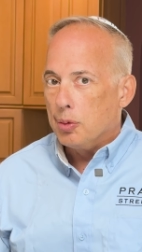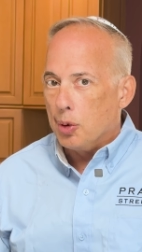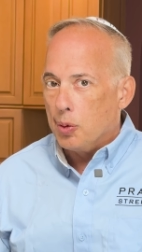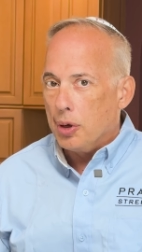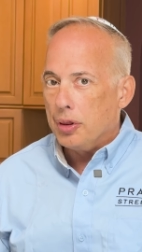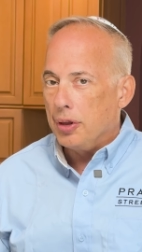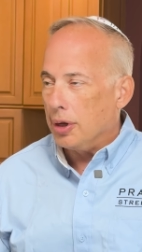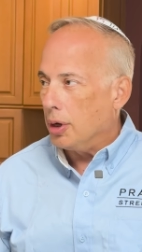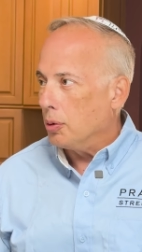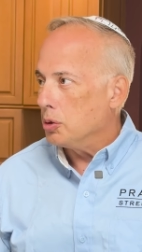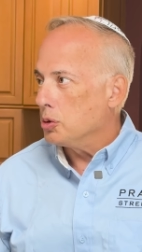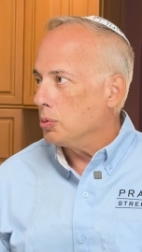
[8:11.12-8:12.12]
but one thing I
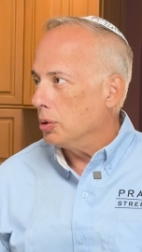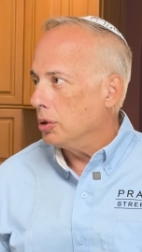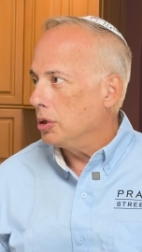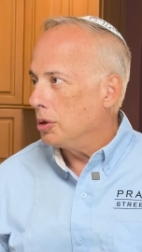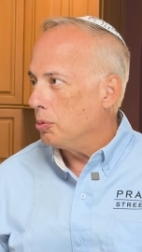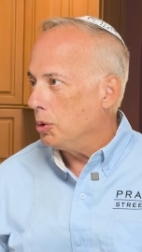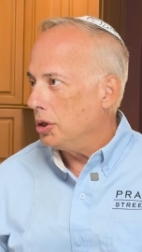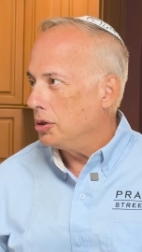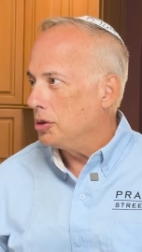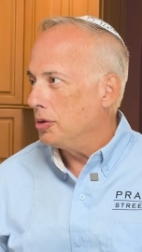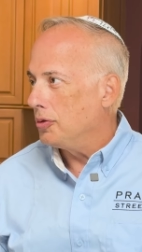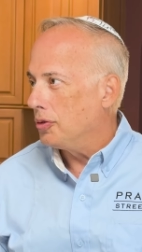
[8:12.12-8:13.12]
was really
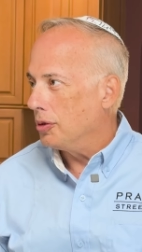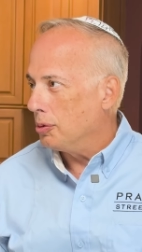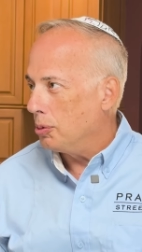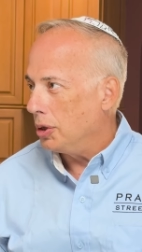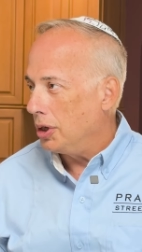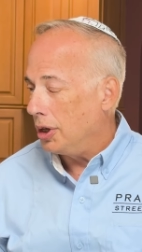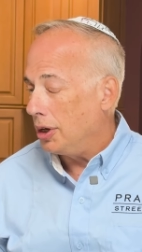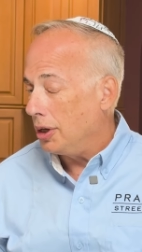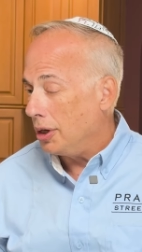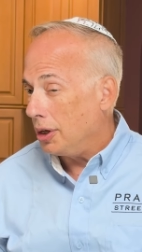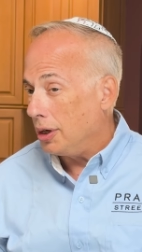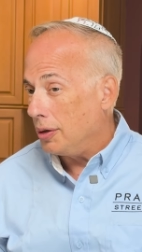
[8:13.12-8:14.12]
committed to from the
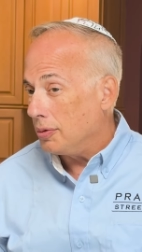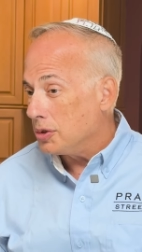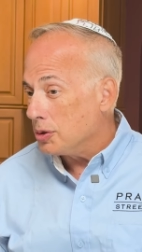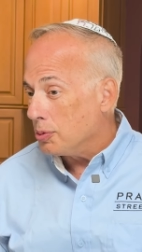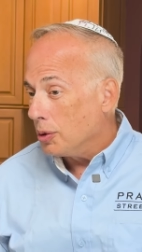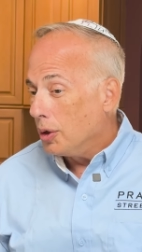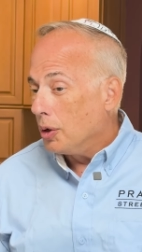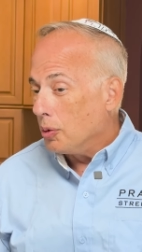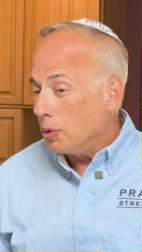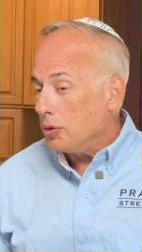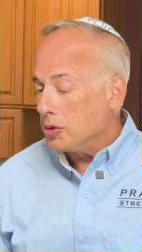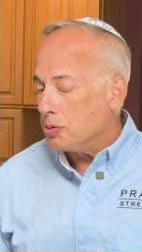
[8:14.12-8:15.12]
beginning and have
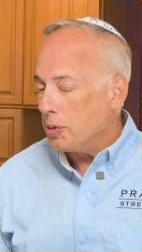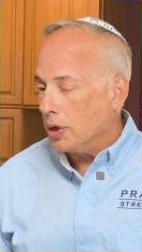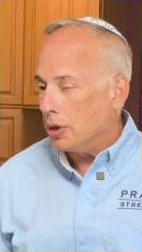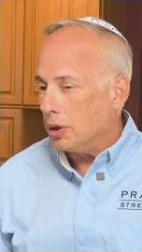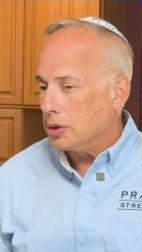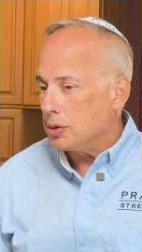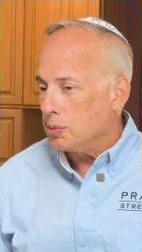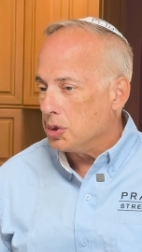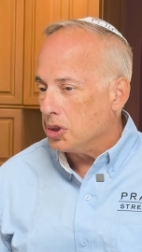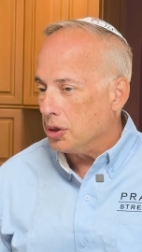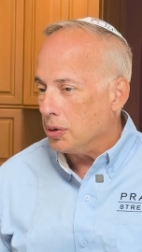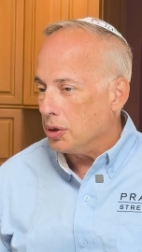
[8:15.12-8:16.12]
we've spent like some
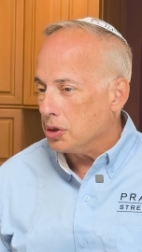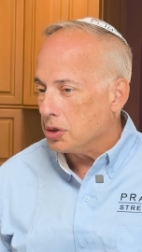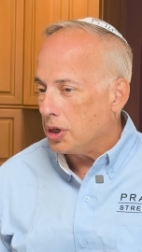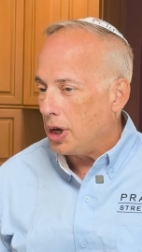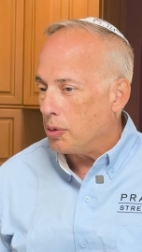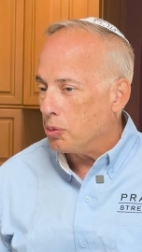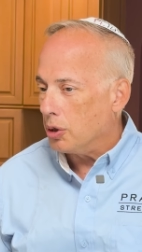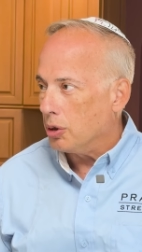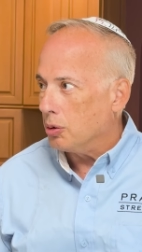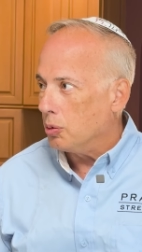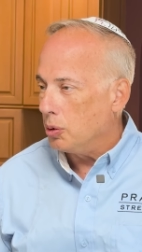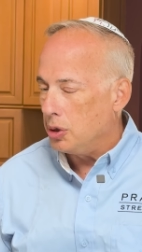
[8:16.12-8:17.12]
serious capital
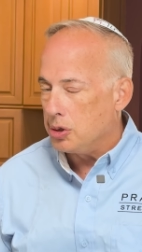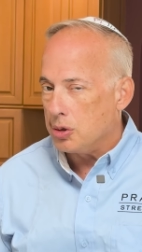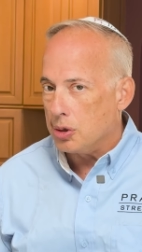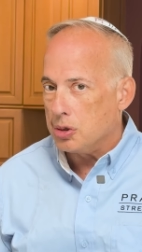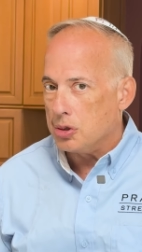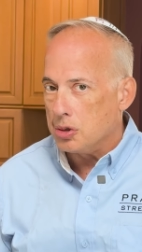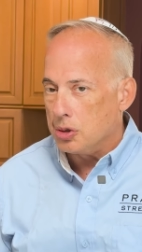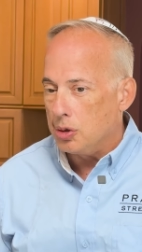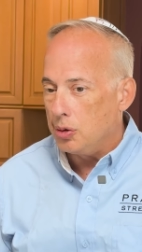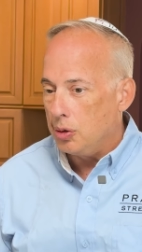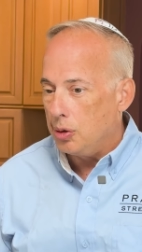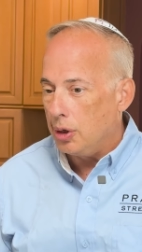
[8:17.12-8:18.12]
and resources
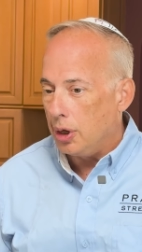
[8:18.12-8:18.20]
to do